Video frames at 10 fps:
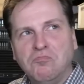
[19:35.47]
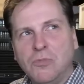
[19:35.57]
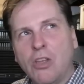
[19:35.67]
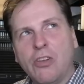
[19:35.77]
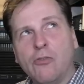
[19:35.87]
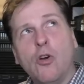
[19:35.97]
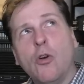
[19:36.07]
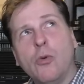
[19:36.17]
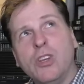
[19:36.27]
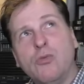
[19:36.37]
nothing
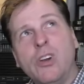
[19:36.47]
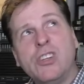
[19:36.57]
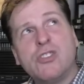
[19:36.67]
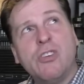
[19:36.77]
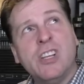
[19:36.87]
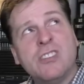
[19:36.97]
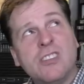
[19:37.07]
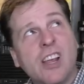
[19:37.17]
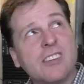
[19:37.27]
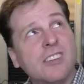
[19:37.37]
wrong with rich
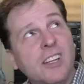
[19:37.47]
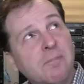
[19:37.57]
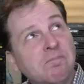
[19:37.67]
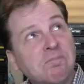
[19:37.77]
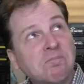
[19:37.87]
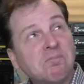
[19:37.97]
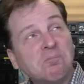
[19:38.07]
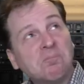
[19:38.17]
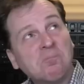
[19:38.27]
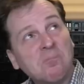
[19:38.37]
friends actually,
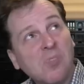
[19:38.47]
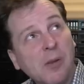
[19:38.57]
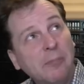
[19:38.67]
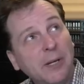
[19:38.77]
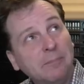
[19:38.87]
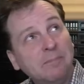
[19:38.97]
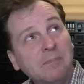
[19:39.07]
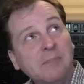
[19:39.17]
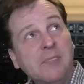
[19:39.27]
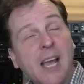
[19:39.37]
but
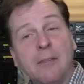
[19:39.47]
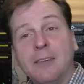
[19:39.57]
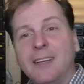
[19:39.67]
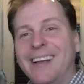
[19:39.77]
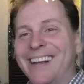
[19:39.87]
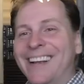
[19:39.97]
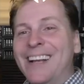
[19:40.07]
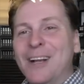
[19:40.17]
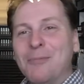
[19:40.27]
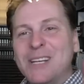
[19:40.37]
yeah.
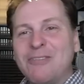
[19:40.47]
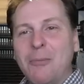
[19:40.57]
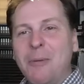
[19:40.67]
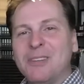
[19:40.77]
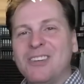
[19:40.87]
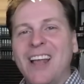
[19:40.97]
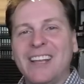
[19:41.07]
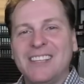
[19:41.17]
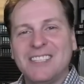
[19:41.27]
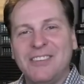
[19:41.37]
Please remember to
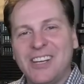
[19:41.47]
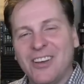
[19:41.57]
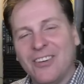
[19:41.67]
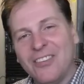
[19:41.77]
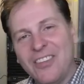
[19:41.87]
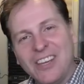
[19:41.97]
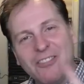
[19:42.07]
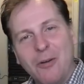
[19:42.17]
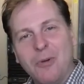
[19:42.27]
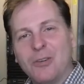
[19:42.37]
like this video. Thank
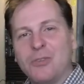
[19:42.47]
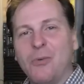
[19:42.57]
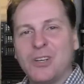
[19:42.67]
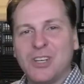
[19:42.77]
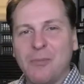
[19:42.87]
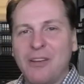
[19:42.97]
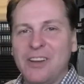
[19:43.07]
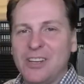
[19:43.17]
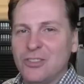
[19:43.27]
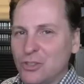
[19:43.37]
you very much for watching my
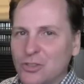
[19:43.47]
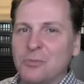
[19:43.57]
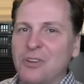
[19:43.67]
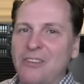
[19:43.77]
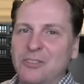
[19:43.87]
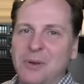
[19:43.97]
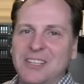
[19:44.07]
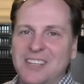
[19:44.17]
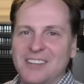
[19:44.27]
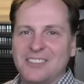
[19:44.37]
videos. Do subscribe to
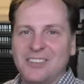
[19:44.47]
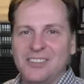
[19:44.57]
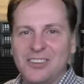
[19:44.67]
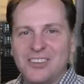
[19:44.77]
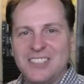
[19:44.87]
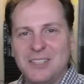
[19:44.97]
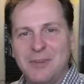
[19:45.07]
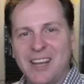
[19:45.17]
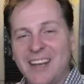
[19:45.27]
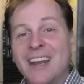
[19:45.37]
my channel so that you can see
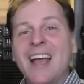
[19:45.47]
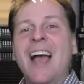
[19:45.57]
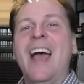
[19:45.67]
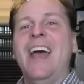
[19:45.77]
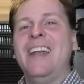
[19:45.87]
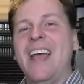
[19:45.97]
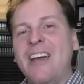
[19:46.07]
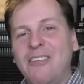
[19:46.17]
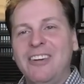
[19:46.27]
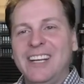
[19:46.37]
me again. And
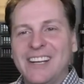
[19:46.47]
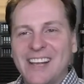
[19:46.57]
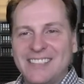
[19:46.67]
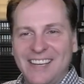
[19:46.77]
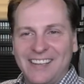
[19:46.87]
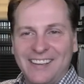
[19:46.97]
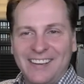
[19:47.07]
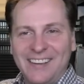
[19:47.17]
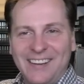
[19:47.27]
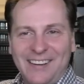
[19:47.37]
have a really nice day.
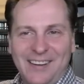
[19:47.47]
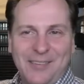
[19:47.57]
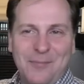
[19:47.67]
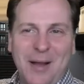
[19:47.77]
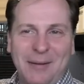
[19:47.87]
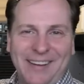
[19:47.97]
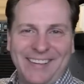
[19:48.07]
Bye